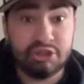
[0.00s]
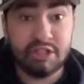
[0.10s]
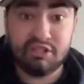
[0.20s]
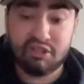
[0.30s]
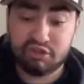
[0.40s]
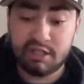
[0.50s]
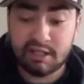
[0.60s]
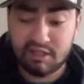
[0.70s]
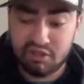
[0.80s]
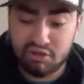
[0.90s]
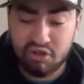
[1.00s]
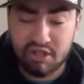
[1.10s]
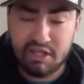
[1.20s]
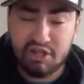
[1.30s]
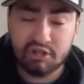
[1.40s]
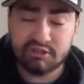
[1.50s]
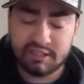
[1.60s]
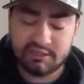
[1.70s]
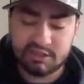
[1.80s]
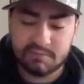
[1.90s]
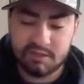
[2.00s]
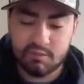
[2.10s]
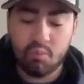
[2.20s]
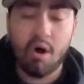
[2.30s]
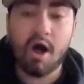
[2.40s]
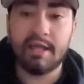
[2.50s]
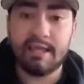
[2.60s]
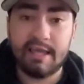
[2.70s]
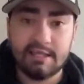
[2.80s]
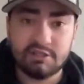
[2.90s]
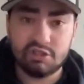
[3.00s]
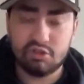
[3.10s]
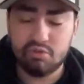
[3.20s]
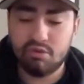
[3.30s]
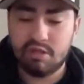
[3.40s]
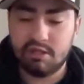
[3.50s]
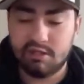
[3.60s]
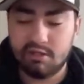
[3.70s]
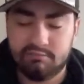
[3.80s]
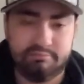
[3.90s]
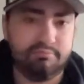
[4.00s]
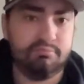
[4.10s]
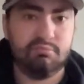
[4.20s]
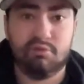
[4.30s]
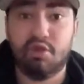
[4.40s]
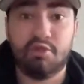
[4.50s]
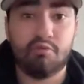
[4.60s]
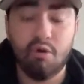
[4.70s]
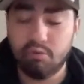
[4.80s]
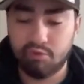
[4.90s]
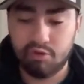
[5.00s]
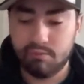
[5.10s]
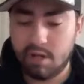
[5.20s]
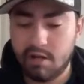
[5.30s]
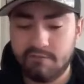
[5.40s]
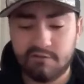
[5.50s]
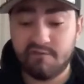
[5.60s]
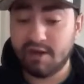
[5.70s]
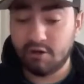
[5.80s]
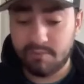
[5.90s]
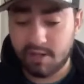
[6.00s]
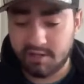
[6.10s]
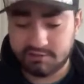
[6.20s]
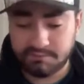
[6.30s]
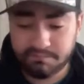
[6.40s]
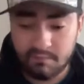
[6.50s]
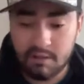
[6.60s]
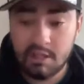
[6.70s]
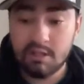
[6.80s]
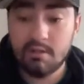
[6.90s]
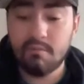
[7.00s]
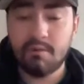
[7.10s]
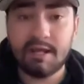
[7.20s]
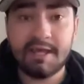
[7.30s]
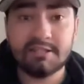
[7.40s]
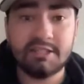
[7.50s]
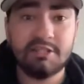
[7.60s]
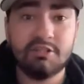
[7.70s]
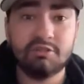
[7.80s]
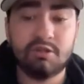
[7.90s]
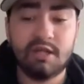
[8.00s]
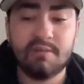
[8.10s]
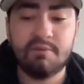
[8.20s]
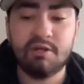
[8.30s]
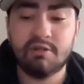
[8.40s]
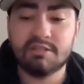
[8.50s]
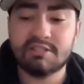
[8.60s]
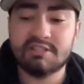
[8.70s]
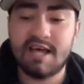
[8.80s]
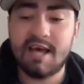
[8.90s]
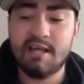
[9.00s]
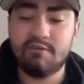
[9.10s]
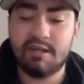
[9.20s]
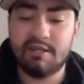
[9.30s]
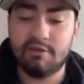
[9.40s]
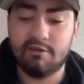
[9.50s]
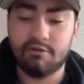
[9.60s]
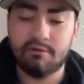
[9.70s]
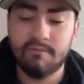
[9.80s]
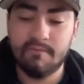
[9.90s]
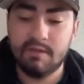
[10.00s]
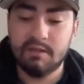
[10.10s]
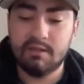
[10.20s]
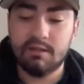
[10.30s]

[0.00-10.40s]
so you're trying to, you look, it looks like it's going to be walking into the throne room of the final boss. But what I guess I could do, so I could put it on the side right here,